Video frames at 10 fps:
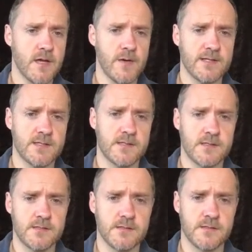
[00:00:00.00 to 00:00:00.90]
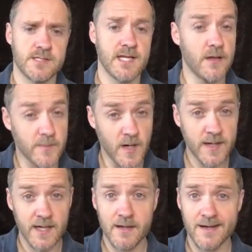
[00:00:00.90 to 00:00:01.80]
it's still on the
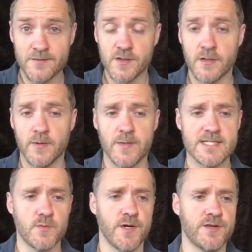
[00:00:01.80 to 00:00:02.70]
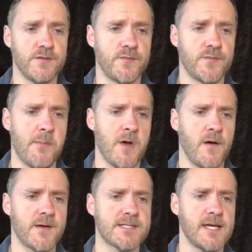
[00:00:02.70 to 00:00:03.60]
market after a couple of weeks worth of
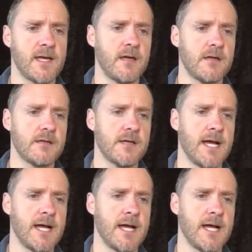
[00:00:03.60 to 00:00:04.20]
marketing.